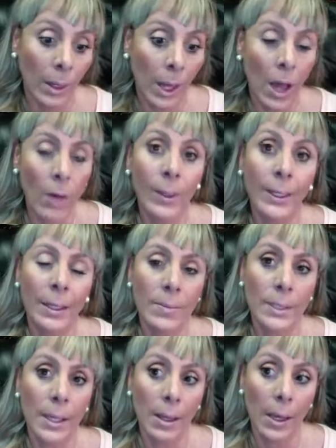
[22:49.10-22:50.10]
How many
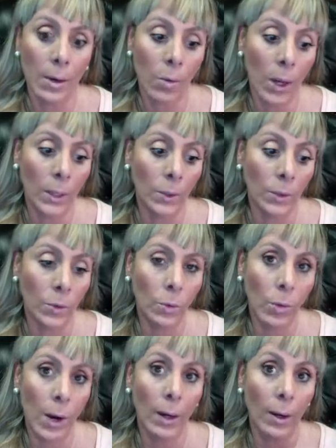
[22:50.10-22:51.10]
times a day? 1, 2,
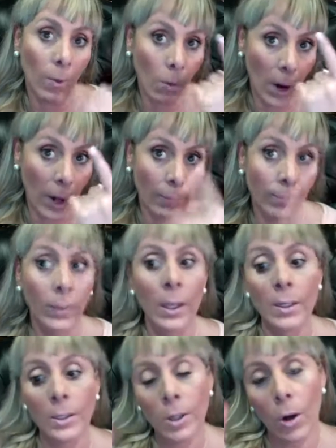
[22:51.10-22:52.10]
1, 1.
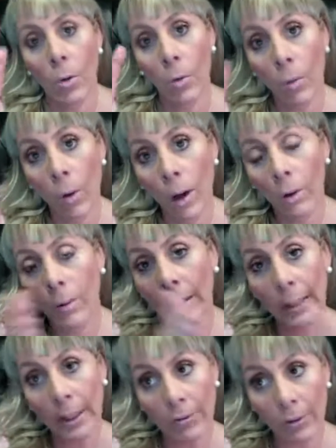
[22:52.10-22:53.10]
So work with
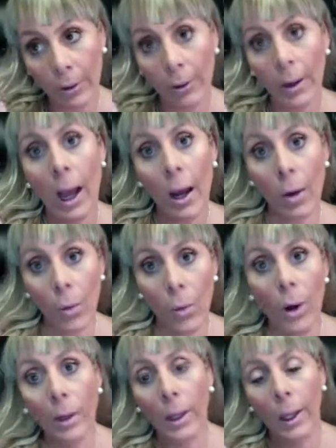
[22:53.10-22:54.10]
liver and
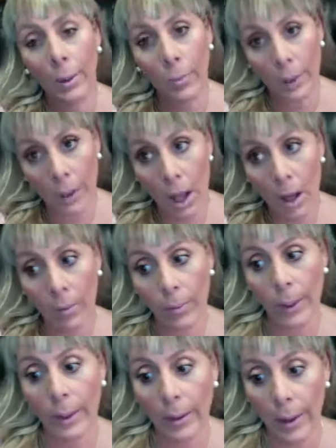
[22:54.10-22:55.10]
work with long
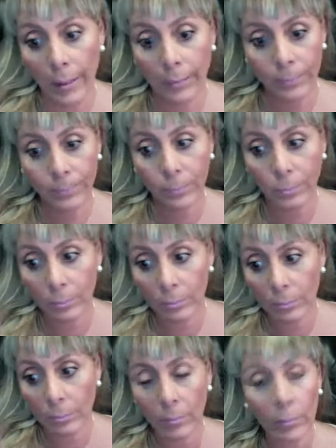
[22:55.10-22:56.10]
meridian.
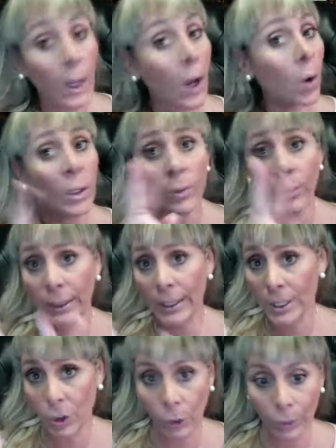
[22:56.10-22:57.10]
Only with
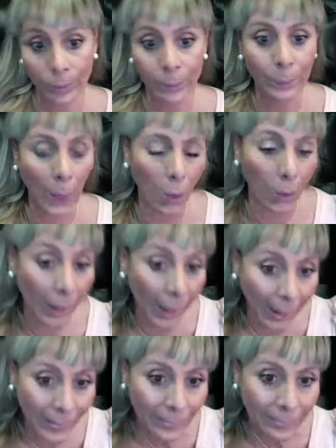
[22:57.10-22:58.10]
these two,
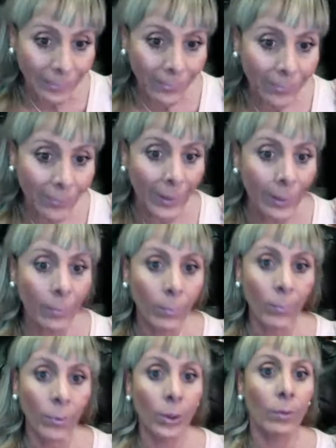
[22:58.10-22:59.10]
okay?
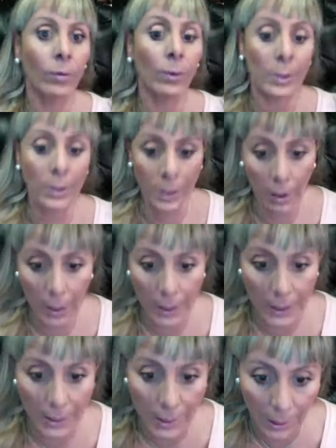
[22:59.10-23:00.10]
Beautiful. So
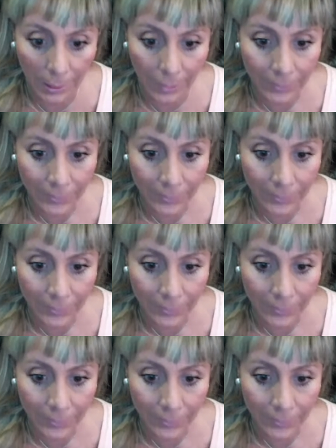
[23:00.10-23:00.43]
let's see.